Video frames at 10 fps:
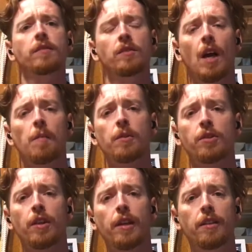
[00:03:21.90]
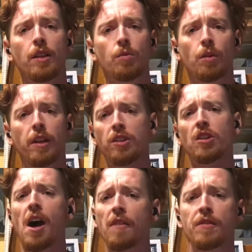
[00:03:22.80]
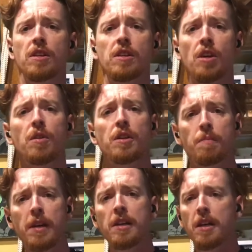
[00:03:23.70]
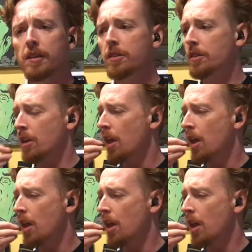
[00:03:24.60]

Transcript: Almost like these were like toffee-coated peanuts.